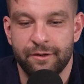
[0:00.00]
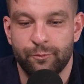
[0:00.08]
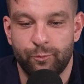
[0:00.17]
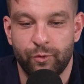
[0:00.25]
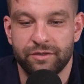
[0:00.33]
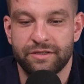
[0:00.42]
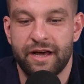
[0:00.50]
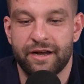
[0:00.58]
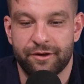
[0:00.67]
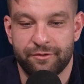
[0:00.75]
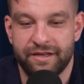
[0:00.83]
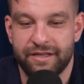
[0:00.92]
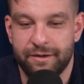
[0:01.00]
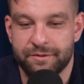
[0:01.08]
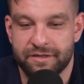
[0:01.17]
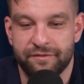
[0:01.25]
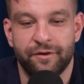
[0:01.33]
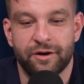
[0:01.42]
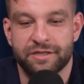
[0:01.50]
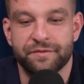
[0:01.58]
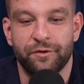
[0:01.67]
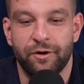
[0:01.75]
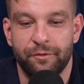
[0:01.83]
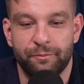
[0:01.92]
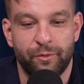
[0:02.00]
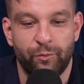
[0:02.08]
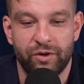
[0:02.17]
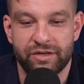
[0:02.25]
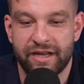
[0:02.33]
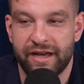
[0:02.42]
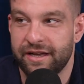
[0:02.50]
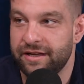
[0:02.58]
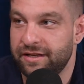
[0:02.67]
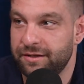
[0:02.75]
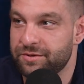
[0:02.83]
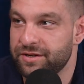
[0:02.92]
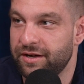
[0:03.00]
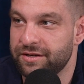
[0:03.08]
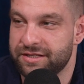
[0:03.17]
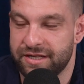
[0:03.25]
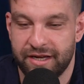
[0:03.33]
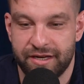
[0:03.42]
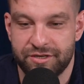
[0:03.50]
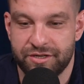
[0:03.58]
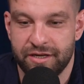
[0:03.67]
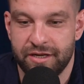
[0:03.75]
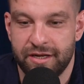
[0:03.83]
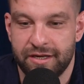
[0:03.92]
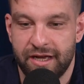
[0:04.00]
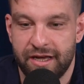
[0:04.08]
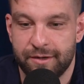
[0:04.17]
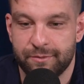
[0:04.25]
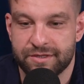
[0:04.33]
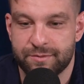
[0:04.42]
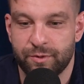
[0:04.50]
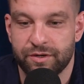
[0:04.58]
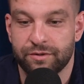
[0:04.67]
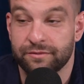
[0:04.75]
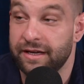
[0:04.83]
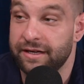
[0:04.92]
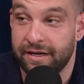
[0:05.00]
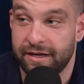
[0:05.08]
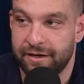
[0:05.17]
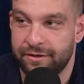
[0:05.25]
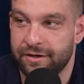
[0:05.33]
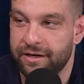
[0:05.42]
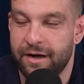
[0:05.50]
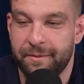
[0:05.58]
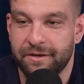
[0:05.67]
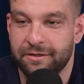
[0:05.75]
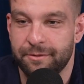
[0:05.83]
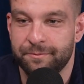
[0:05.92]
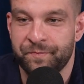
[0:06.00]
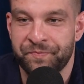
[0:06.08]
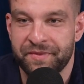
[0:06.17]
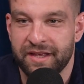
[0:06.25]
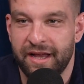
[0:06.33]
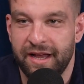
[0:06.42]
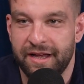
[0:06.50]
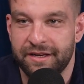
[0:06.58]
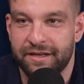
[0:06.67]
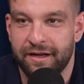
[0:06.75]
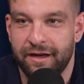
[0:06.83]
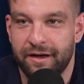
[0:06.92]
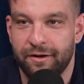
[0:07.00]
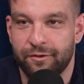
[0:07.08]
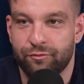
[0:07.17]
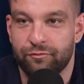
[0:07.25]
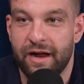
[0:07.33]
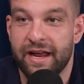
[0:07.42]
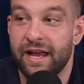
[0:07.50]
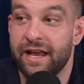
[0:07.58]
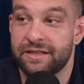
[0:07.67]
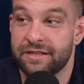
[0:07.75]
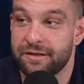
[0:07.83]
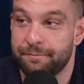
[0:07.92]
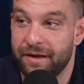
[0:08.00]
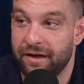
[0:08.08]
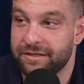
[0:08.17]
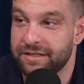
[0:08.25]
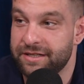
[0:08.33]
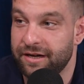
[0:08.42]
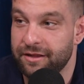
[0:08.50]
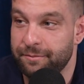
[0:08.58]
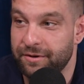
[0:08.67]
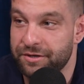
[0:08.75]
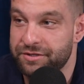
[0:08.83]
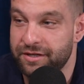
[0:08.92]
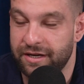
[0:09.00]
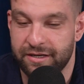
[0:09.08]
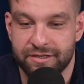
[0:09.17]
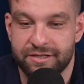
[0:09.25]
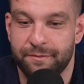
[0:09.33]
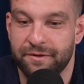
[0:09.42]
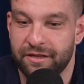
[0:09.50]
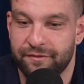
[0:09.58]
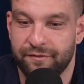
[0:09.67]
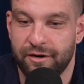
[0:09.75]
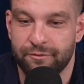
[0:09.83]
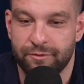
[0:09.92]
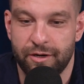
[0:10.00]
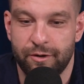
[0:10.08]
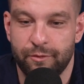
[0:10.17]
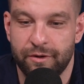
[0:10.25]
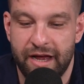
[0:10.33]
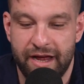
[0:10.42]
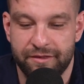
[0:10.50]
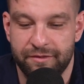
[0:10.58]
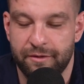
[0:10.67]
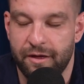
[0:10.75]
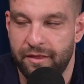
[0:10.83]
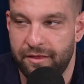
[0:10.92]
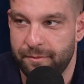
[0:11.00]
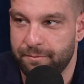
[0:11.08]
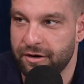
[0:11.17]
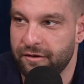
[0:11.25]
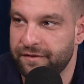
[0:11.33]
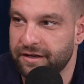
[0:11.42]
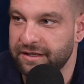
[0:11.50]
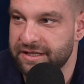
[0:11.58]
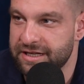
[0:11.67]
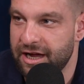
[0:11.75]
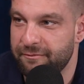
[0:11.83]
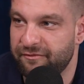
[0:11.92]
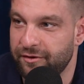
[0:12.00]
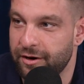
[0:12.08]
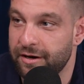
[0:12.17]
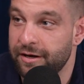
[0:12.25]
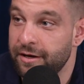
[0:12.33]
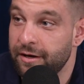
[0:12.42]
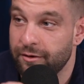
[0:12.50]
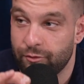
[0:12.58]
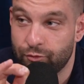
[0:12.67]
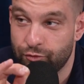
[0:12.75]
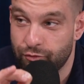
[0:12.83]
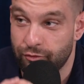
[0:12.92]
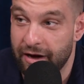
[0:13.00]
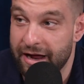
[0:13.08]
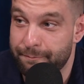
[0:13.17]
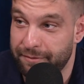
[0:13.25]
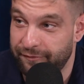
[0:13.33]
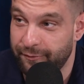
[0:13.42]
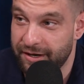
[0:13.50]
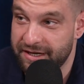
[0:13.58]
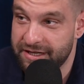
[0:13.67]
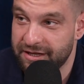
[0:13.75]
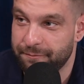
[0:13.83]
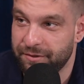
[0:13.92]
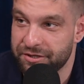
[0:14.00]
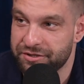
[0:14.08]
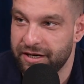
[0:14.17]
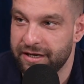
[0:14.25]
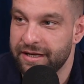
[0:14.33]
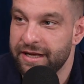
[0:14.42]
will not agree that it was the fart's fault. But one day he was on stage, and we were doing late night at New York Comedy Club, and right as he's about to tell the punchline, someone in the front row had the perfectly timed fart right before he said the punchline.